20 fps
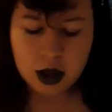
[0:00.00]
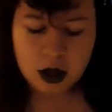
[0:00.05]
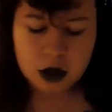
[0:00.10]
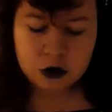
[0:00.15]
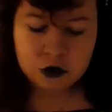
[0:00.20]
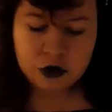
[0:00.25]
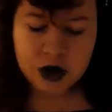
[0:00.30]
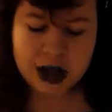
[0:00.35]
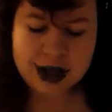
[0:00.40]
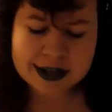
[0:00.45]

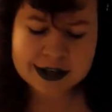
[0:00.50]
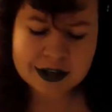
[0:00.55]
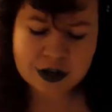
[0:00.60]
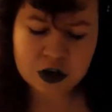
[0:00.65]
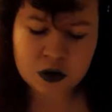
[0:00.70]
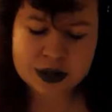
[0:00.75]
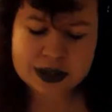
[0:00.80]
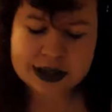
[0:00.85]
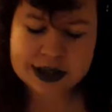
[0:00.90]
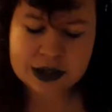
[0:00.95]
Craig is
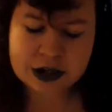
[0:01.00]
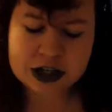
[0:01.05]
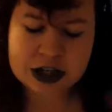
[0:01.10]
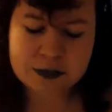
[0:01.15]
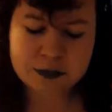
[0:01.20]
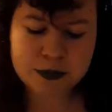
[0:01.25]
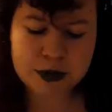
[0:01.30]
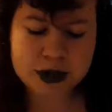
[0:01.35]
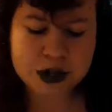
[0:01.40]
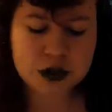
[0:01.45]
undergoing serious
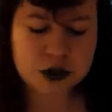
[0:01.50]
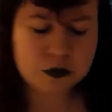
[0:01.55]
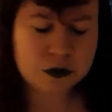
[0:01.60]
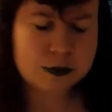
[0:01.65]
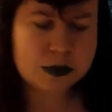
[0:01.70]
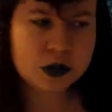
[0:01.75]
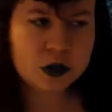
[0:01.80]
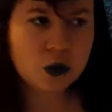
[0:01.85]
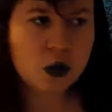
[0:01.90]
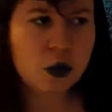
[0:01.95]
pressure from
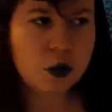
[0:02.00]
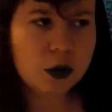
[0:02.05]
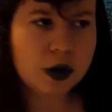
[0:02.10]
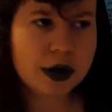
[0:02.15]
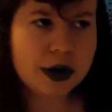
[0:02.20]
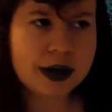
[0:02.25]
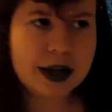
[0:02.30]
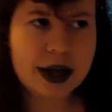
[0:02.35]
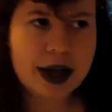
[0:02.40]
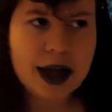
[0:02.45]

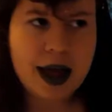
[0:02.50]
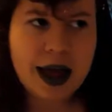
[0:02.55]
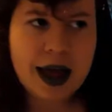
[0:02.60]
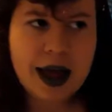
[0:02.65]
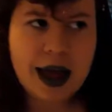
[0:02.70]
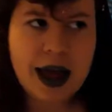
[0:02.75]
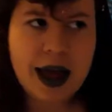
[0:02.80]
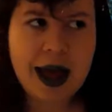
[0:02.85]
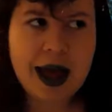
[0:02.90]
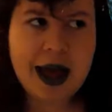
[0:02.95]
schoolwork
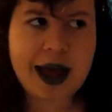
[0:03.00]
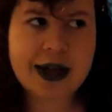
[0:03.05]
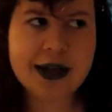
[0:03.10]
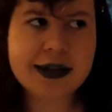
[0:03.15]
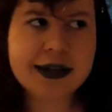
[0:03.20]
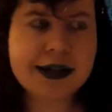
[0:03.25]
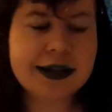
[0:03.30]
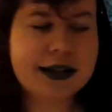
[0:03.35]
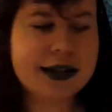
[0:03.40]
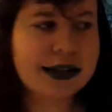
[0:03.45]

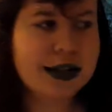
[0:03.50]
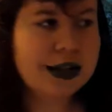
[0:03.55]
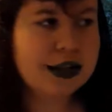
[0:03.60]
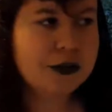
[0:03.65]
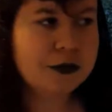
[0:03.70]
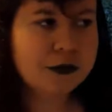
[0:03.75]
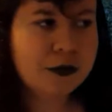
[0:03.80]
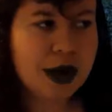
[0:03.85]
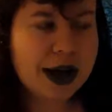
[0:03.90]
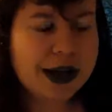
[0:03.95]
and his
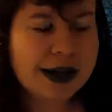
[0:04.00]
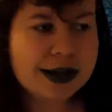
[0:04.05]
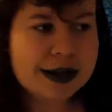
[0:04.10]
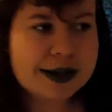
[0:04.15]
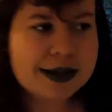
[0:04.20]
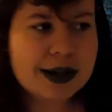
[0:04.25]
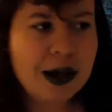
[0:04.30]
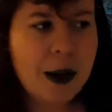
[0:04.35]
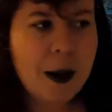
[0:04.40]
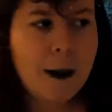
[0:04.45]

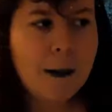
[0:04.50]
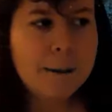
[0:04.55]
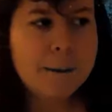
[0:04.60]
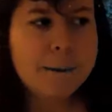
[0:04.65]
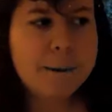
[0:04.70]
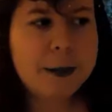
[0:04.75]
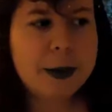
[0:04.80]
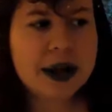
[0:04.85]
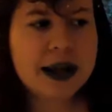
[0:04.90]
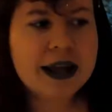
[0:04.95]
friends,
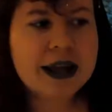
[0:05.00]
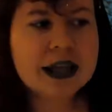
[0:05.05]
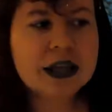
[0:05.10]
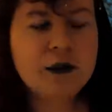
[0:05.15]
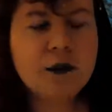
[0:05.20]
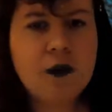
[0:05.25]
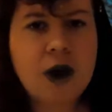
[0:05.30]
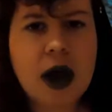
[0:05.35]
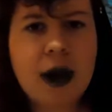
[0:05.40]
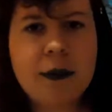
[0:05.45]
but his
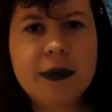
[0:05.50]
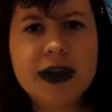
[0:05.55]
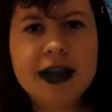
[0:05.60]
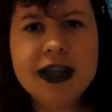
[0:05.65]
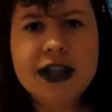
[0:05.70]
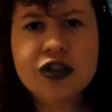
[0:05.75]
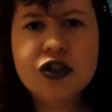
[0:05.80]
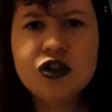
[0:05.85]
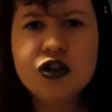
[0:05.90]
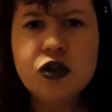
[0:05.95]
family
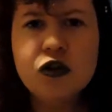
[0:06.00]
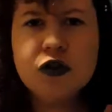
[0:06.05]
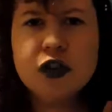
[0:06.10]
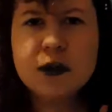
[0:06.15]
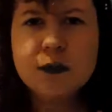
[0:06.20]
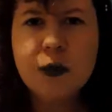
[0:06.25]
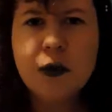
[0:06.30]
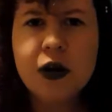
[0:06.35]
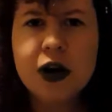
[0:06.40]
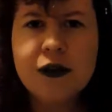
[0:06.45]
is so
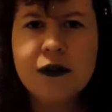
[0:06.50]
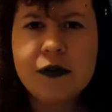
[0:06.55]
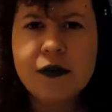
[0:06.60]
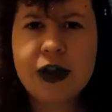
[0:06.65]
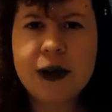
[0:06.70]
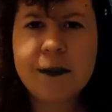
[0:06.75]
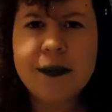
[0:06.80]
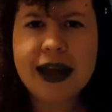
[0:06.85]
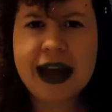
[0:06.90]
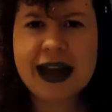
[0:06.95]
supportive of
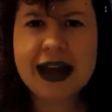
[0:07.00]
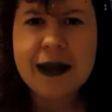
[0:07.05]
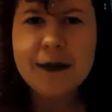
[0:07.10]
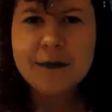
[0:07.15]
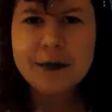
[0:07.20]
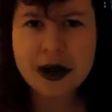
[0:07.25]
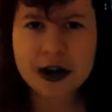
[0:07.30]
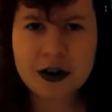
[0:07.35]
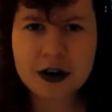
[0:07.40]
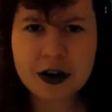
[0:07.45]
him getting
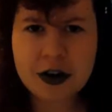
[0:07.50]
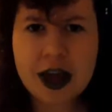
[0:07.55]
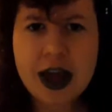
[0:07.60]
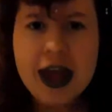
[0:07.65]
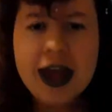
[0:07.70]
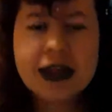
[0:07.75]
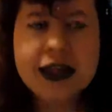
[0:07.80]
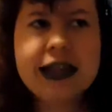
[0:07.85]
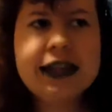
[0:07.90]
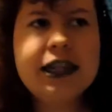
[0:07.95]
better.
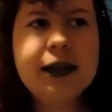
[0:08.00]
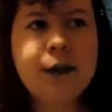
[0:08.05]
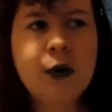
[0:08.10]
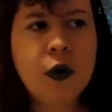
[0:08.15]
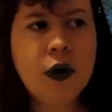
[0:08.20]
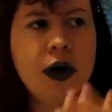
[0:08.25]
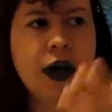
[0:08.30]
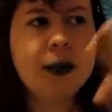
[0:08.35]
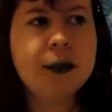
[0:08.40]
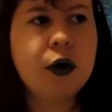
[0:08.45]
They
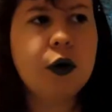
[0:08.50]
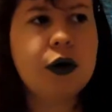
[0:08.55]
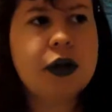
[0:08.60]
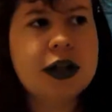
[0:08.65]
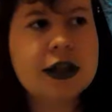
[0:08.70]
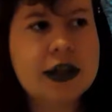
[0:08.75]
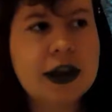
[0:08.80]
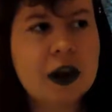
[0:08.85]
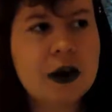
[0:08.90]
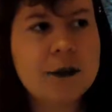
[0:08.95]
support him going to
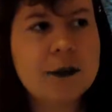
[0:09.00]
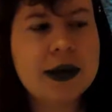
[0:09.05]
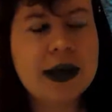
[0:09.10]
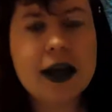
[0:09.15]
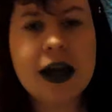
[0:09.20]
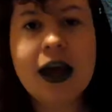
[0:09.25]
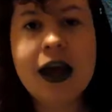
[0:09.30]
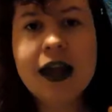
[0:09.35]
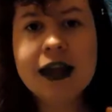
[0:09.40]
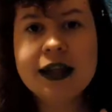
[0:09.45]
therapy.
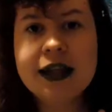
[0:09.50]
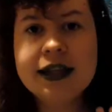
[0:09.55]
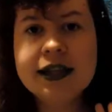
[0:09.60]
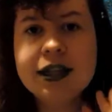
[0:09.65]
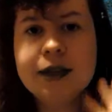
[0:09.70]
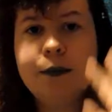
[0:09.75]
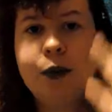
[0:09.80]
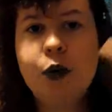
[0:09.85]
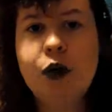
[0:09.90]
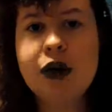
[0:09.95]
They
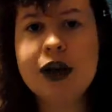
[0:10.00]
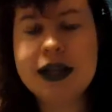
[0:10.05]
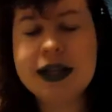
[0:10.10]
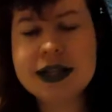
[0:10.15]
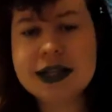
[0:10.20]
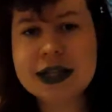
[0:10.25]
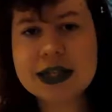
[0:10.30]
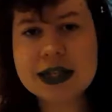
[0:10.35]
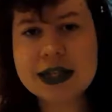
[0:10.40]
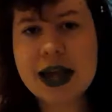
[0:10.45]
support his
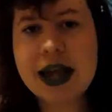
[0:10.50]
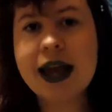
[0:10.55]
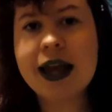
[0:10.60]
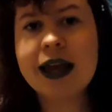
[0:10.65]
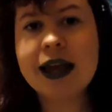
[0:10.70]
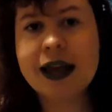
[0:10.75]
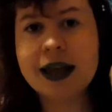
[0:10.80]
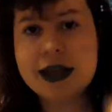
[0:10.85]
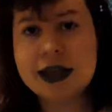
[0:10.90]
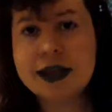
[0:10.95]
stay
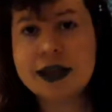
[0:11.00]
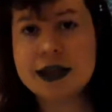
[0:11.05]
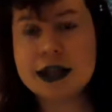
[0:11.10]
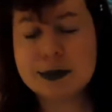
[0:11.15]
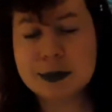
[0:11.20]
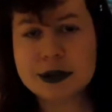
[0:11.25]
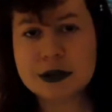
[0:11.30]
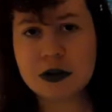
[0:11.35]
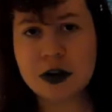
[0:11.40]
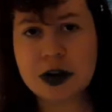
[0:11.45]
in this
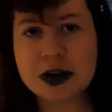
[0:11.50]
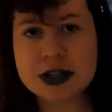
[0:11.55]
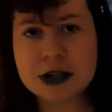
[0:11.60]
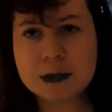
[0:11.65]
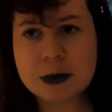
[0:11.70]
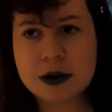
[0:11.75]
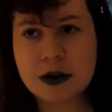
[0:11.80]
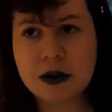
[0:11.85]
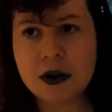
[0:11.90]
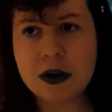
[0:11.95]
mental
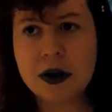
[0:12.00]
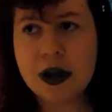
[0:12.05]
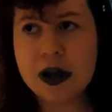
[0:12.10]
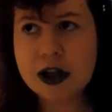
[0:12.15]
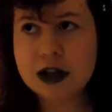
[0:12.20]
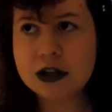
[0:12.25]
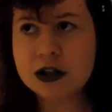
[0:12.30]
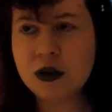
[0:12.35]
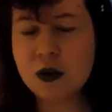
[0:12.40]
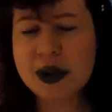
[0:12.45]
hospital
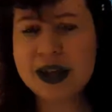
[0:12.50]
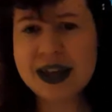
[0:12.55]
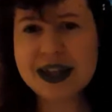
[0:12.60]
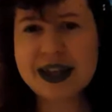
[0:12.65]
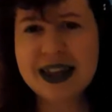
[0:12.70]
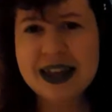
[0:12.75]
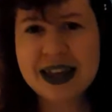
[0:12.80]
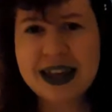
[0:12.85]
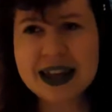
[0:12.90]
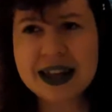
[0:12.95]
so he,
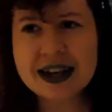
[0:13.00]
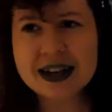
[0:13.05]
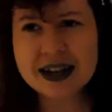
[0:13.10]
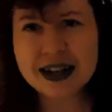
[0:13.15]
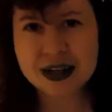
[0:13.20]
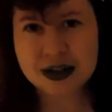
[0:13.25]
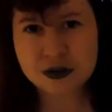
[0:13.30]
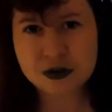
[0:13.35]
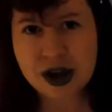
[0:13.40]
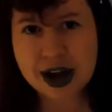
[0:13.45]
he can
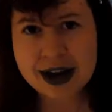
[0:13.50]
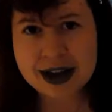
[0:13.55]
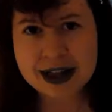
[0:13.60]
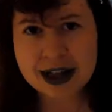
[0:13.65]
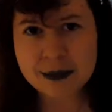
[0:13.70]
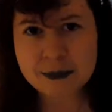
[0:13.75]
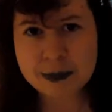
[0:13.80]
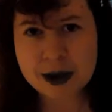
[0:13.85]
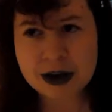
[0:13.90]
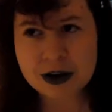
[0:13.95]
try to
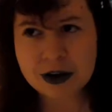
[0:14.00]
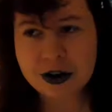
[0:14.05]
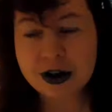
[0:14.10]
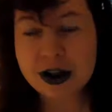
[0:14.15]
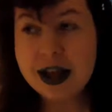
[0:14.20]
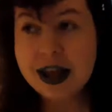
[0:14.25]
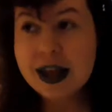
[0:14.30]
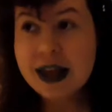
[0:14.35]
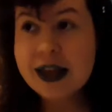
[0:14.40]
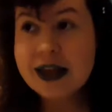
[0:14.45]
get better.
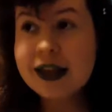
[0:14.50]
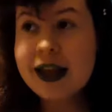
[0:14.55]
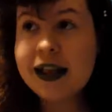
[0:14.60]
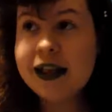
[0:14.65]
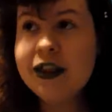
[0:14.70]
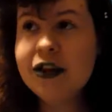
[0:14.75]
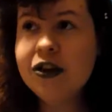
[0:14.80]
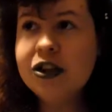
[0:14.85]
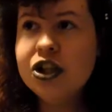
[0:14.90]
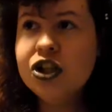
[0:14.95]
Like,
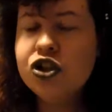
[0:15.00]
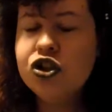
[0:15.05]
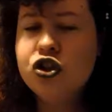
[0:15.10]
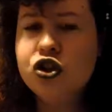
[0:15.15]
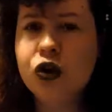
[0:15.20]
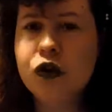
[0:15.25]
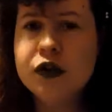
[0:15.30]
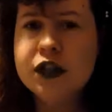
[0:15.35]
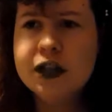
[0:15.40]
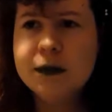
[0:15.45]
they're just
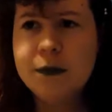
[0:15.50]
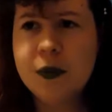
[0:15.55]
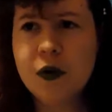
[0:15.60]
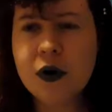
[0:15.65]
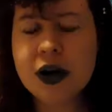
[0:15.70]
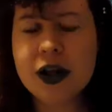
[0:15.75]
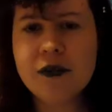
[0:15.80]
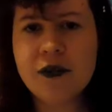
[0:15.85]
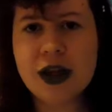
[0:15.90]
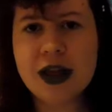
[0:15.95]
so
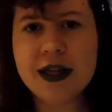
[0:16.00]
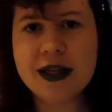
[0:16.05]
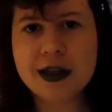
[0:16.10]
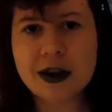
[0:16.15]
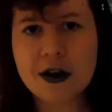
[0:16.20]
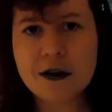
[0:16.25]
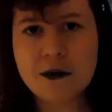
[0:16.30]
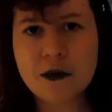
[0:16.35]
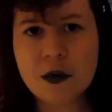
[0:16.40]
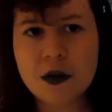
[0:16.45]
supportive and
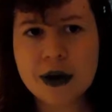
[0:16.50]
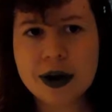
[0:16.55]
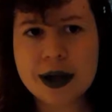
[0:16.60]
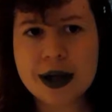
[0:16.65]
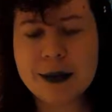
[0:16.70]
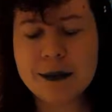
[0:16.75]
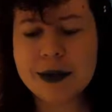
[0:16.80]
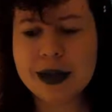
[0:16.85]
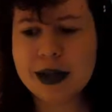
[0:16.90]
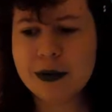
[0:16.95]
there for
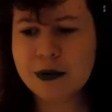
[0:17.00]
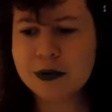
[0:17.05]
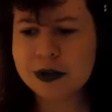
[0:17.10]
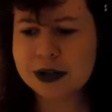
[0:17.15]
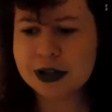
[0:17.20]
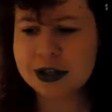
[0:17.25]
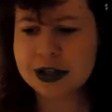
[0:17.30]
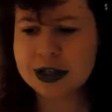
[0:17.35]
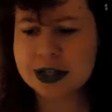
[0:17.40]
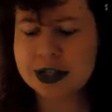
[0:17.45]
him. It,
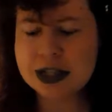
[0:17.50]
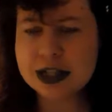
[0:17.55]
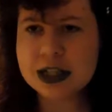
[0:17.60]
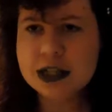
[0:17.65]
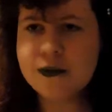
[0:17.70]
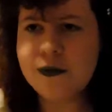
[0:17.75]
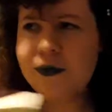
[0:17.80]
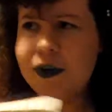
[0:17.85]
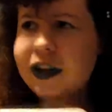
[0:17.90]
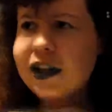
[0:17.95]
it just
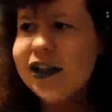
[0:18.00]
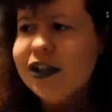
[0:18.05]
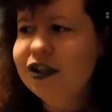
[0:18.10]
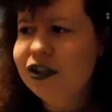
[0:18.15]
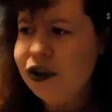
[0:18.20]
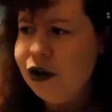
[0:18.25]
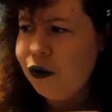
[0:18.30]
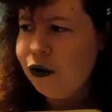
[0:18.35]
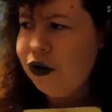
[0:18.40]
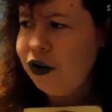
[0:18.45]
felt
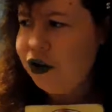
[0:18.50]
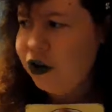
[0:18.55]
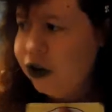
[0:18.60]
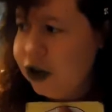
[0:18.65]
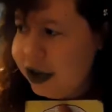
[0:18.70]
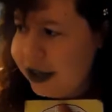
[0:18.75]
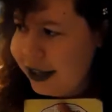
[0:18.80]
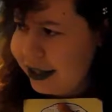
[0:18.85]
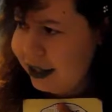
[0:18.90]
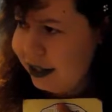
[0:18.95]
so
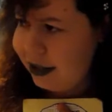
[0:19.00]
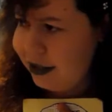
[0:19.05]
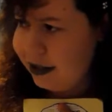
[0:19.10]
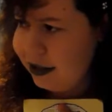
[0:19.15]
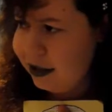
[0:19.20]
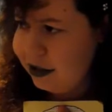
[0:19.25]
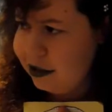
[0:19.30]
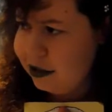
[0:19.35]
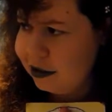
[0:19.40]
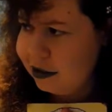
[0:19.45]
good.
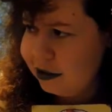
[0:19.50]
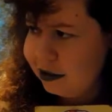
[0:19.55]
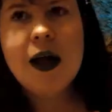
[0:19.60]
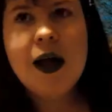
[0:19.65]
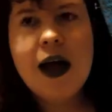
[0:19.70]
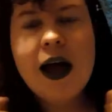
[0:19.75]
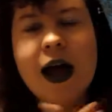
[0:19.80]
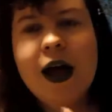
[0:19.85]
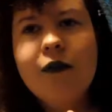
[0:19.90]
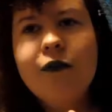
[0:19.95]

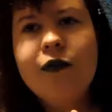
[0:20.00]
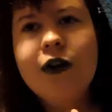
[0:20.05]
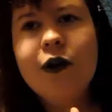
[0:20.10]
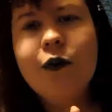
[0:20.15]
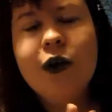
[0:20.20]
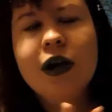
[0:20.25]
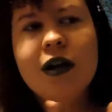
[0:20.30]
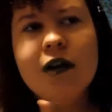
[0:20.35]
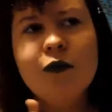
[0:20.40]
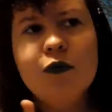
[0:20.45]

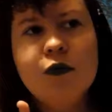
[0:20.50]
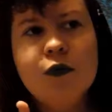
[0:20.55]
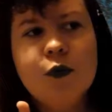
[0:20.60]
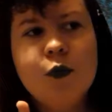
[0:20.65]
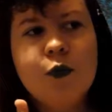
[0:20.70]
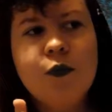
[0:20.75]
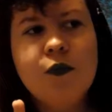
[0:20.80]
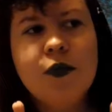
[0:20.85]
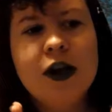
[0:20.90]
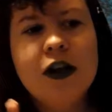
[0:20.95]
Everyone
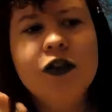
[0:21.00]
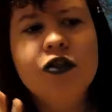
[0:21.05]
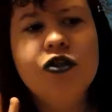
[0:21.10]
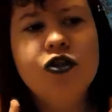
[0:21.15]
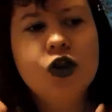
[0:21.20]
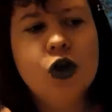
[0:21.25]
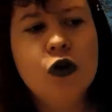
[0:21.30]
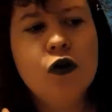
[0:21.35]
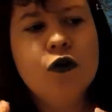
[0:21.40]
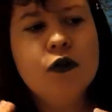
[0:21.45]
felt
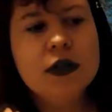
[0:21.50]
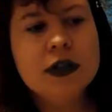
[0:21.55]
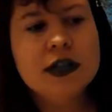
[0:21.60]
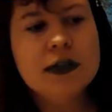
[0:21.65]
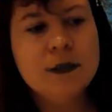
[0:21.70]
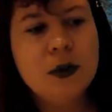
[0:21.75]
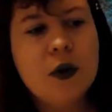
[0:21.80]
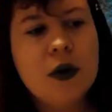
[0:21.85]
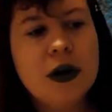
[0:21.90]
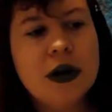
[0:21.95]
so
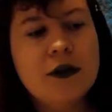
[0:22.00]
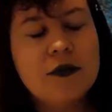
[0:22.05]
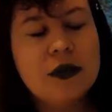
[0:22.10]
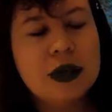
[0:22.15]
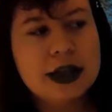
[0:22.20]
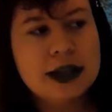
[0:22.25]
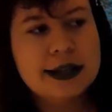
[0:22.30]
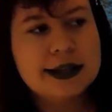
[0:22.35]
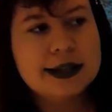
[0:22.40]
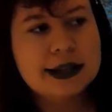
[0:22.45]
supportive
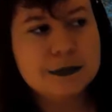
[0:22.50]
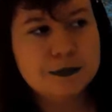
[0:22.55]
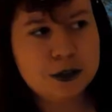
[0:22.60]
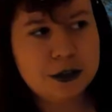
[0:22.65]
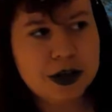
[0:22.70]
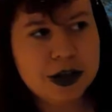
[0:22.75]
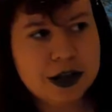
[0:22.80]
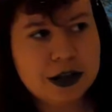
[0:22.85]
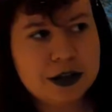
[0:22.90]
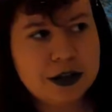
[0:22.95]
in this
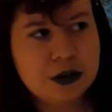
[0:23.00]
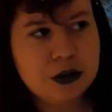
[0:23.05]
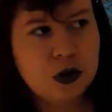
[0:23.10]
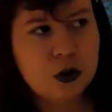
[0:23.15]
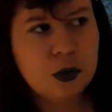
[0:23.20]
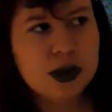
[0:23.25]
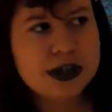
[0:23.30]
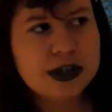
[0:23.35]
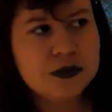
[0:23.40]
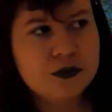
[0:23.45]
book. There
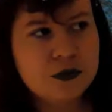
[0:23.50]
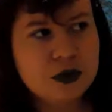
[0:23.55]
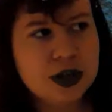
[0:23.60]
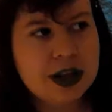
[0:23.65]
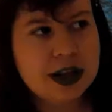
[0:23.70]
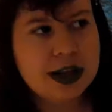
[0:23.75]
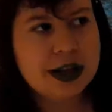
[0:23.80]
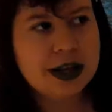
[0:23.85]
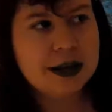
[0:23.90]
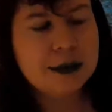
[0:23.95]
wasn't
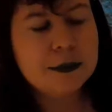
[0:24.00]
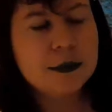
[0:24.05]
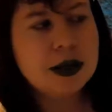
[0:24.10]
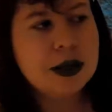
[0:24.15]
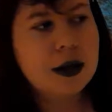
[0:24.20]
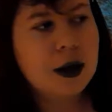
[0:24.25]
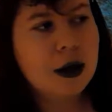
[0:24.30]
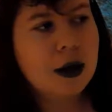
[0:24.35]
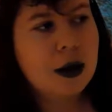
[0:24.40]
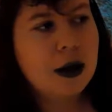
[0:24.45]
really
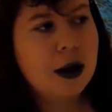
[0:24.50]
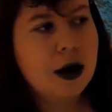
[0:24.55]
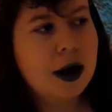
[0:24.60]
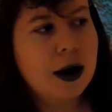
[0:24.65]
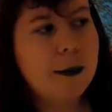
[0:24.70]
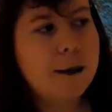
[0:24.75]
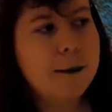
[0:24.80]
a